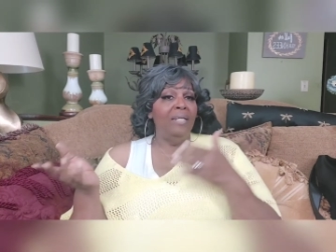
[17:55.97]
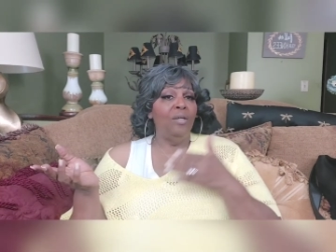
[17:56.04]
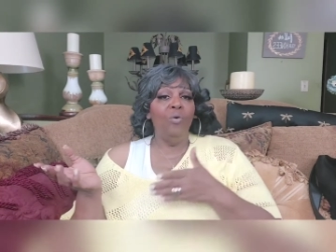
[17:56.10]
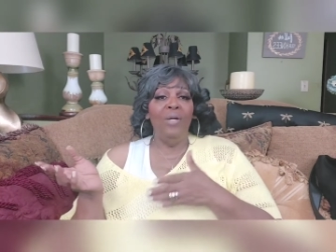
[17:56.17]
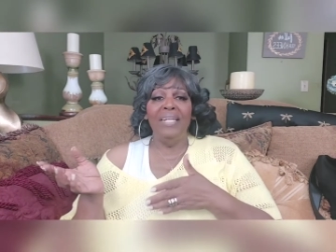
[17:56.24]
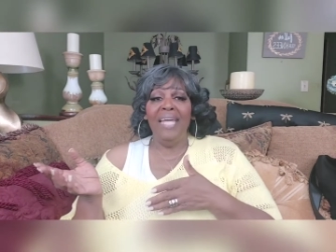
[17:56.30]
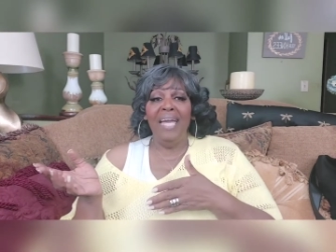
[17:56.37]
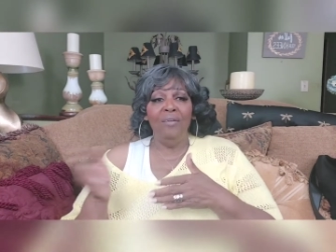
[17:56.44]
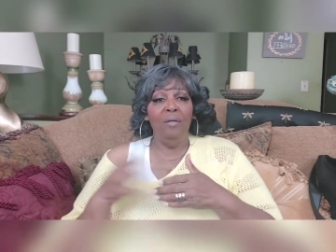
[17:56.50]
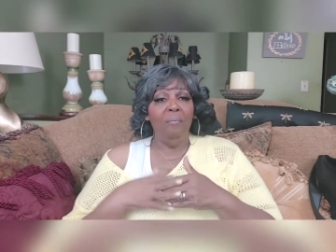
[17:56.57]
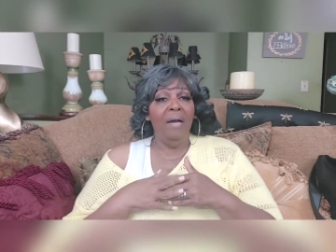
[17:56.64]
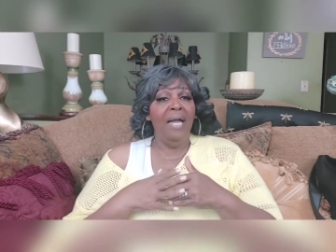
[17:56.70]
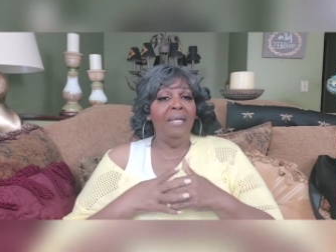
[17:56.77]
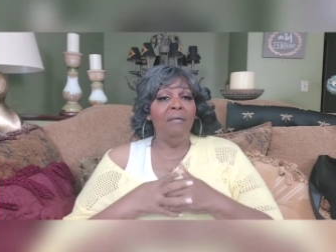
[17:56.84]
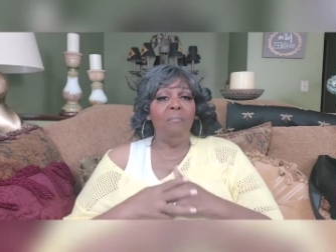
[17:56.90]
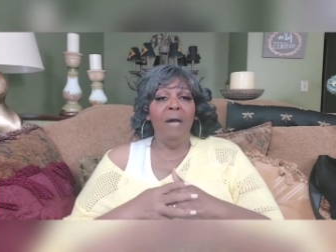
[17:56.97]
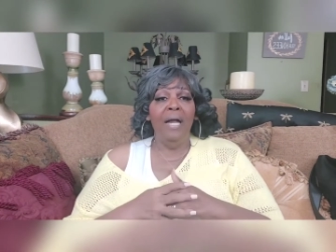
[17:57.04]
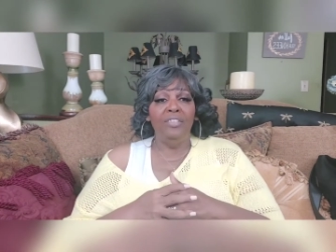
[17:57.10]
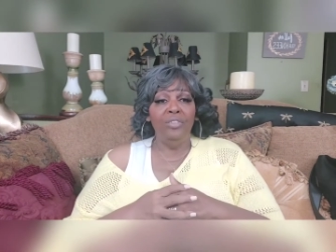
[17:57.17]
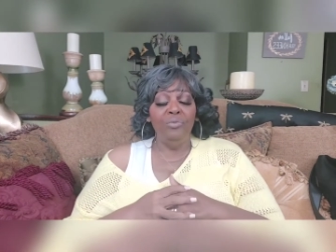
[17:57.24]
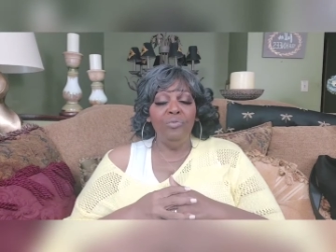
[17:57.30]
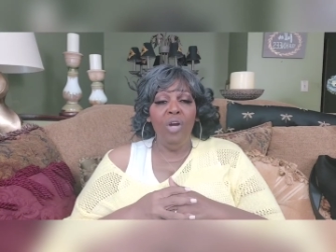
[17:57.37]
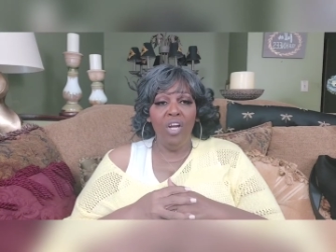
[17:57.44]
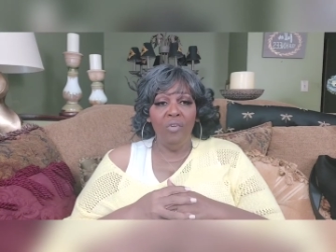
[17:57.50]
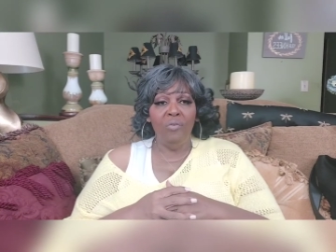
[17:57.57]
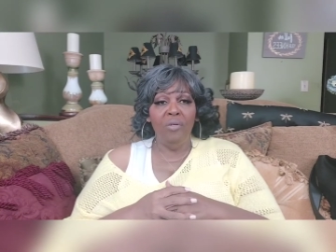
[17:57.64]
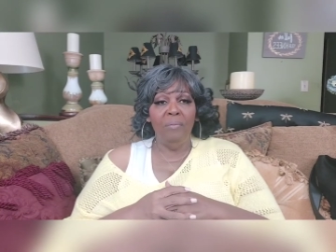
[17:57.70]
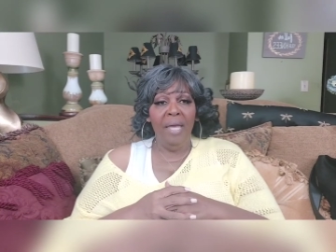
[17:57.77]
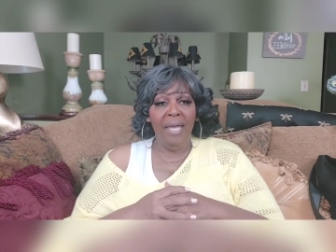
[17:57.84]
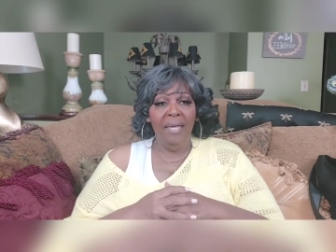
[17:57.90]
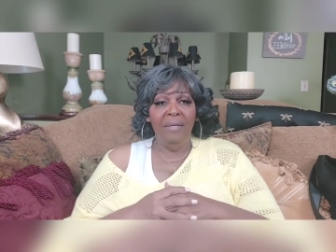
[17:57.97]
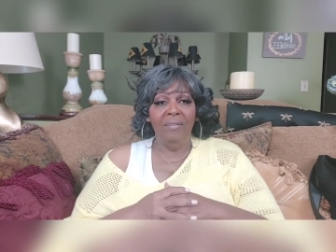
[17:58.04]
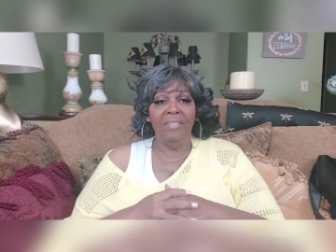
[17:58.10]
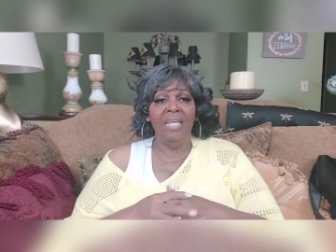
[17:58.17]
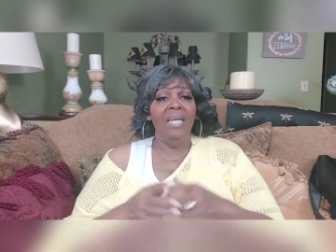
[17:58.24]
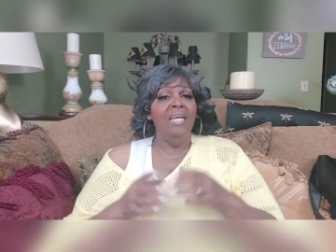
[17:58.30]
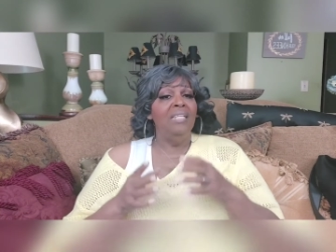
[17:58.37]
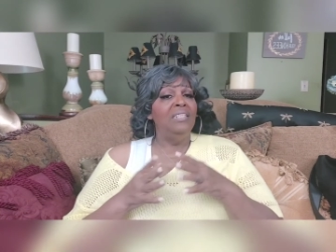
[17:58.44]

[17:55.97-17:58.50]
going down in my 200 pounds.